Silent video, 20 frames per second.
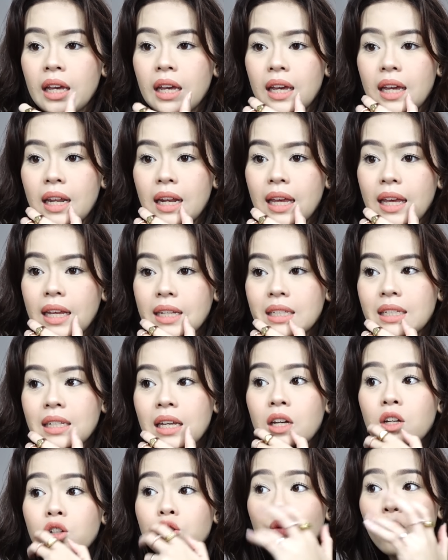it is
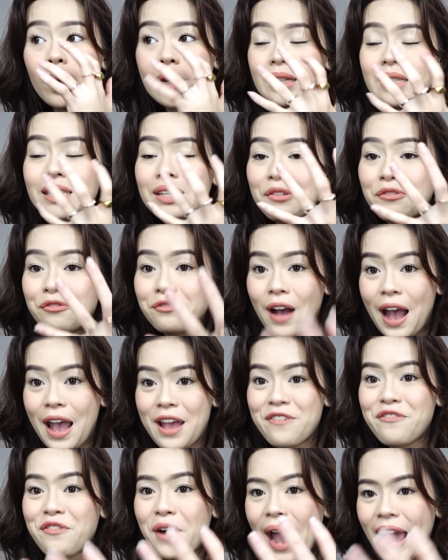25